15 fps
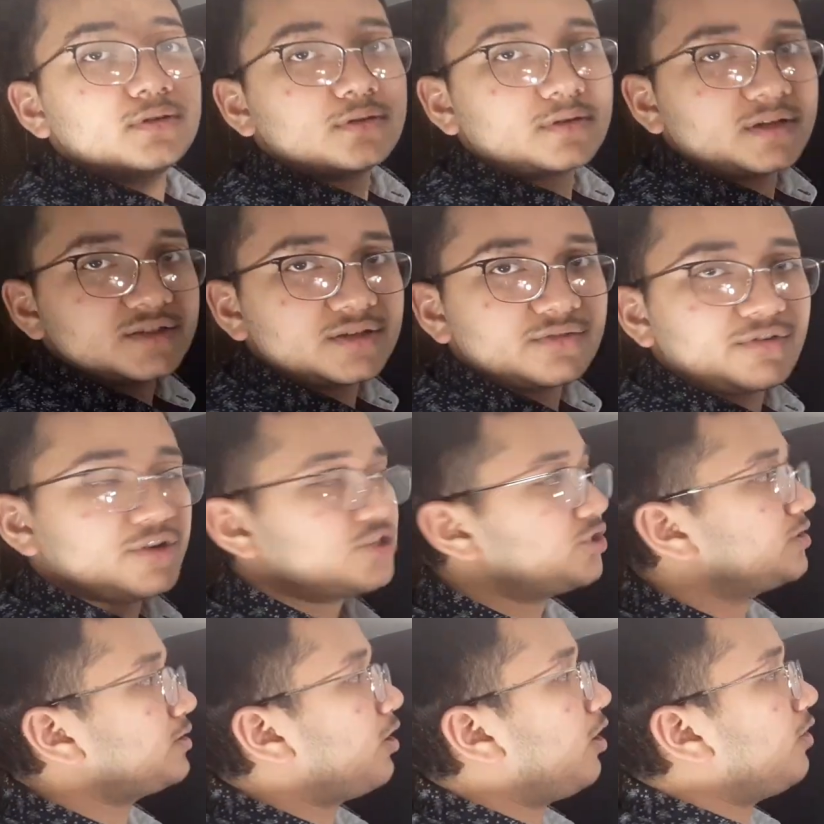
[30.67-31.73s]

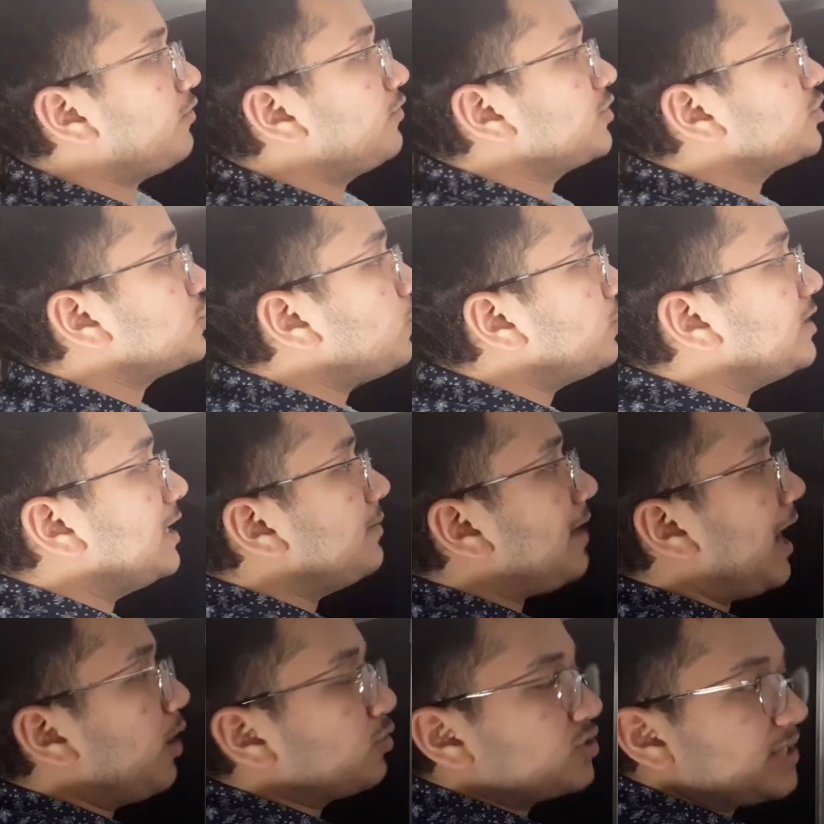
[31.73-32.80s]
concentration of sodium
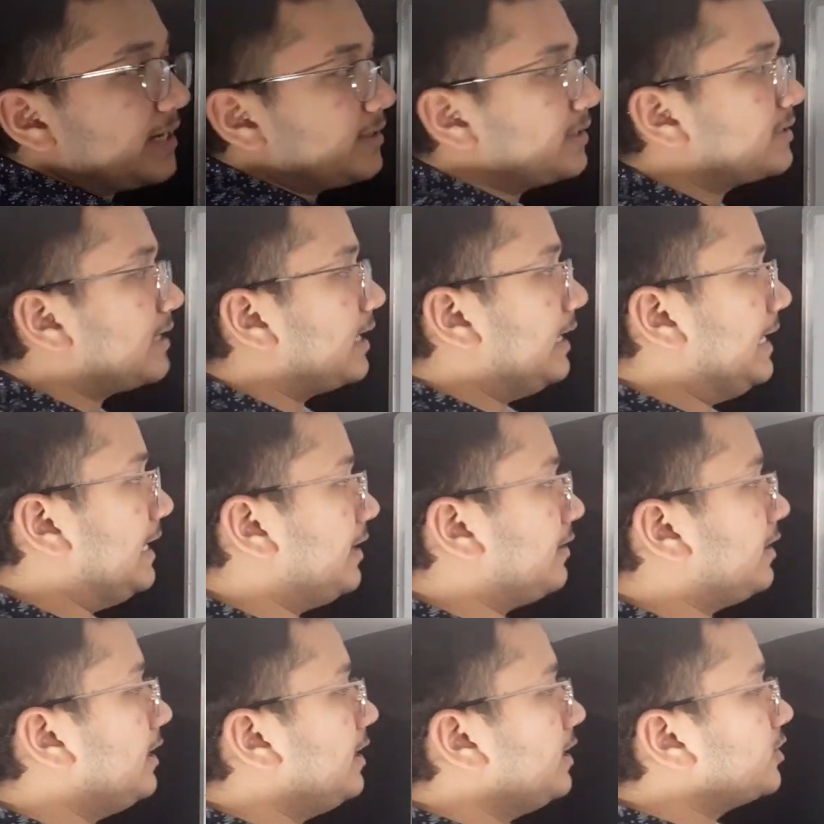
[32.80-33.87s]
outside the cell
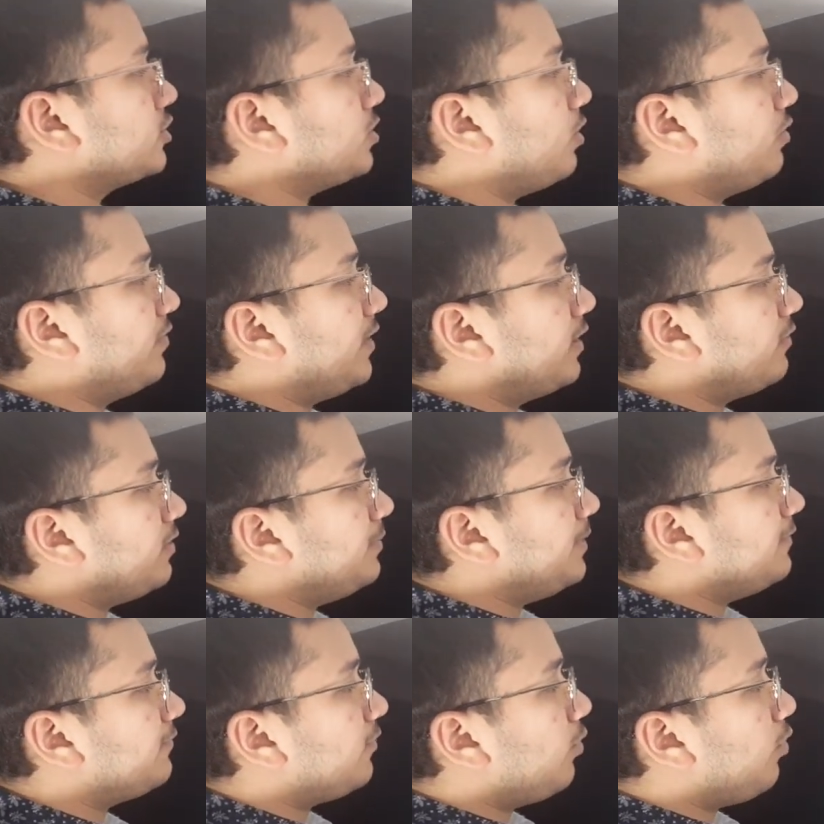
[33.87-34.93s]
here, so there will
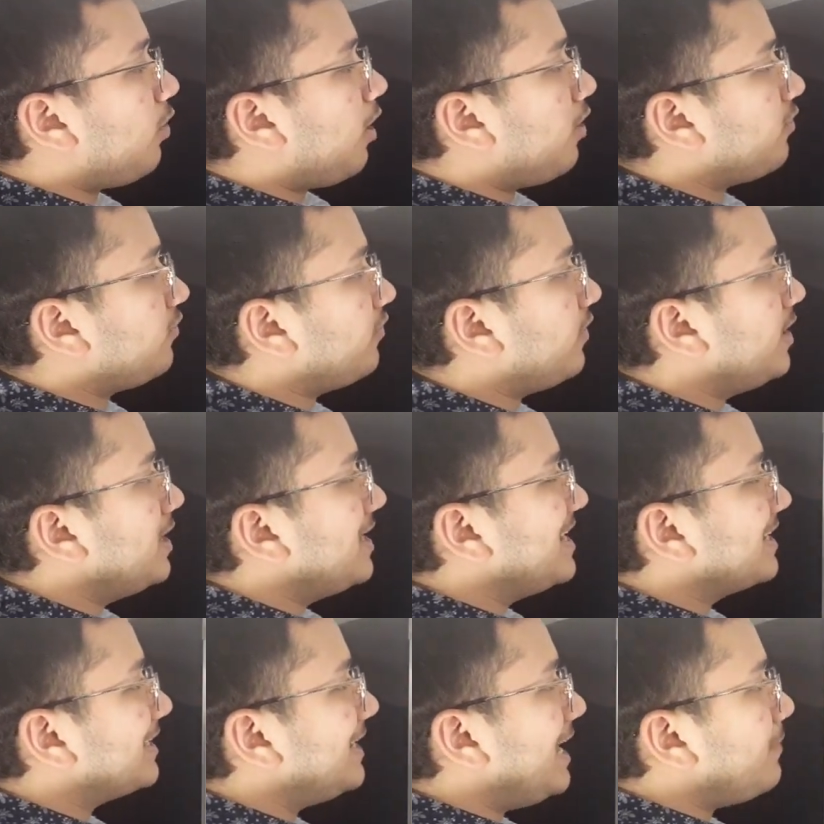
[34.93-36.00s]
be flow of
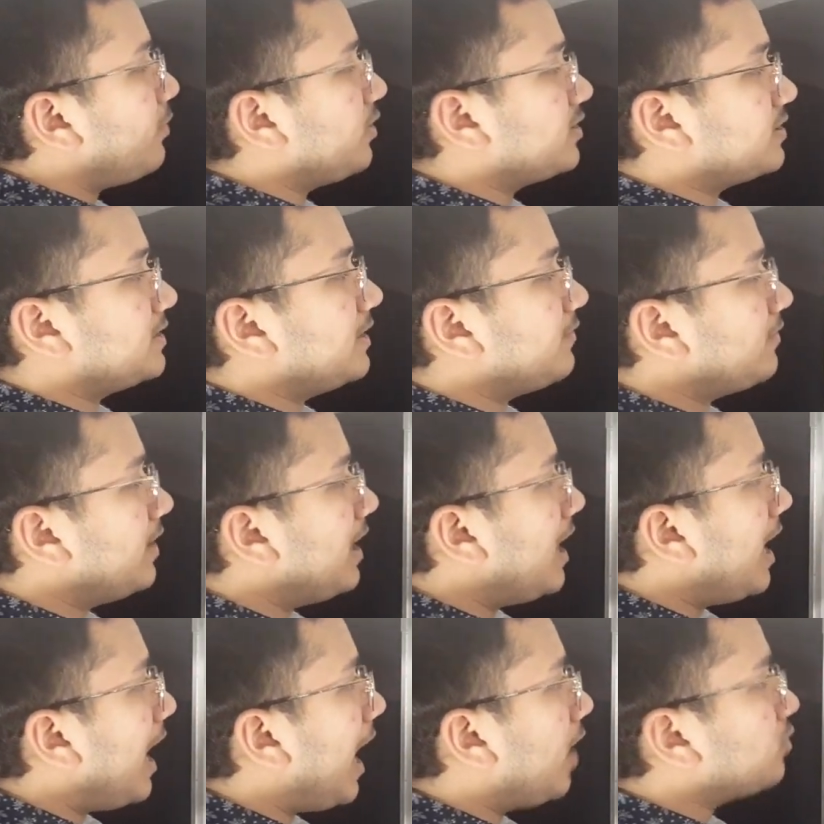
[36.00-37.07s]
K positive
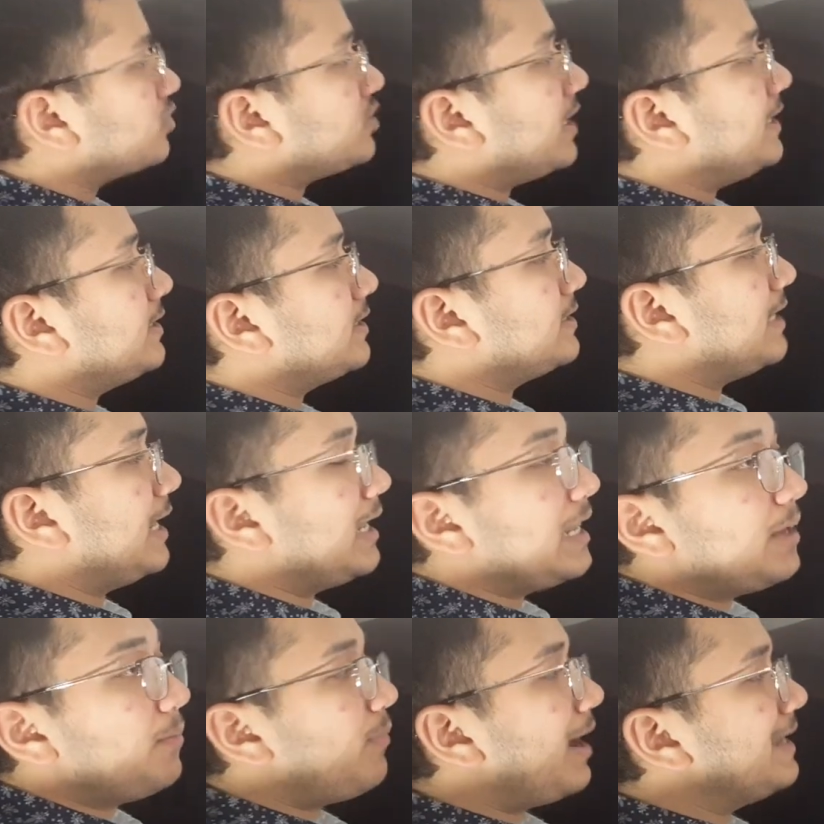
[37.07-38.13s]
outside the
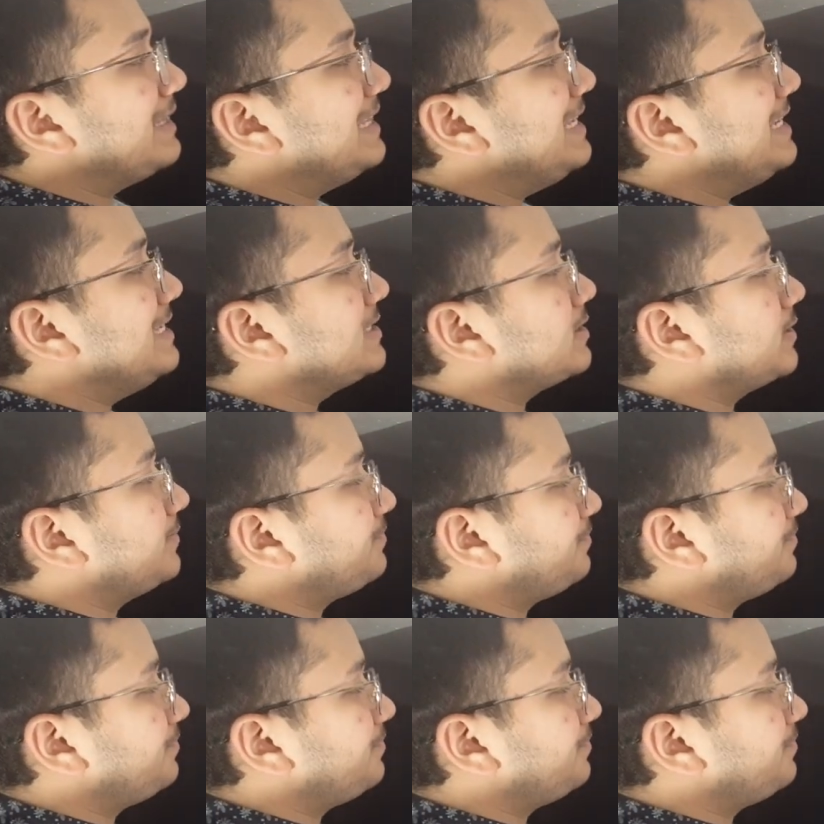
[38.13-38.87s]
cell by these